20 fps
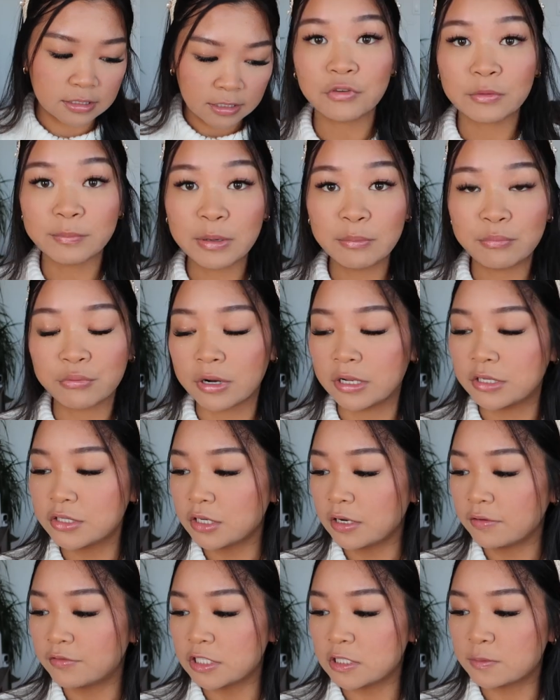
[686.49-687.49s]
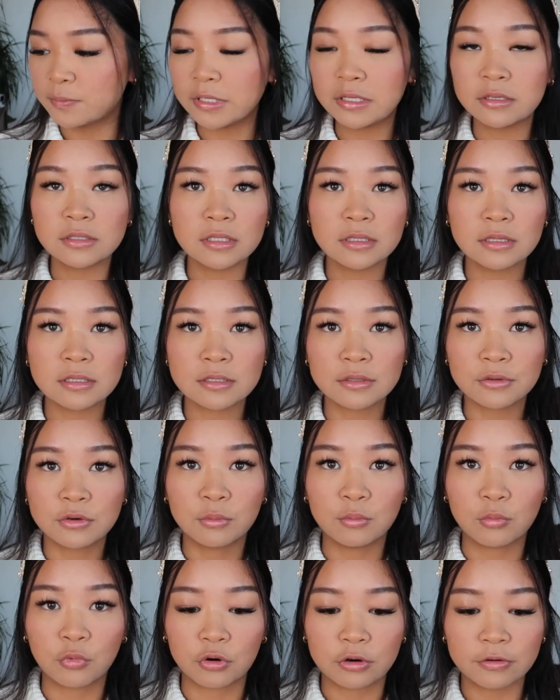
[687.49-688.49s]
For my bronzer, I've just been using this little
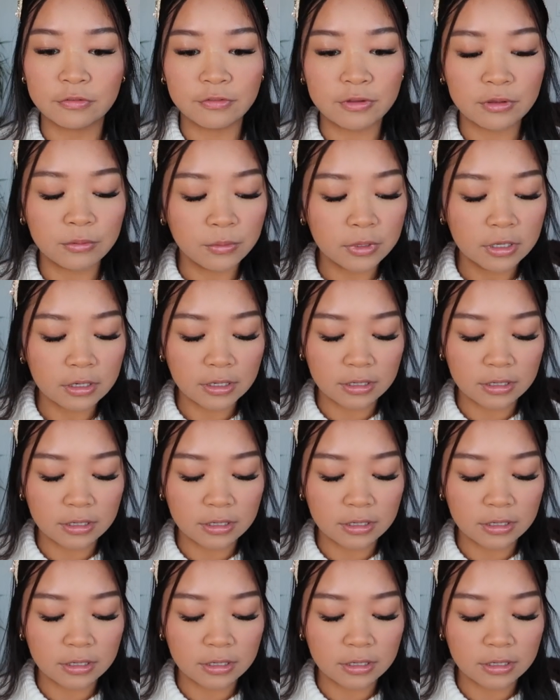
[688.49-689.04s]
Morphe one.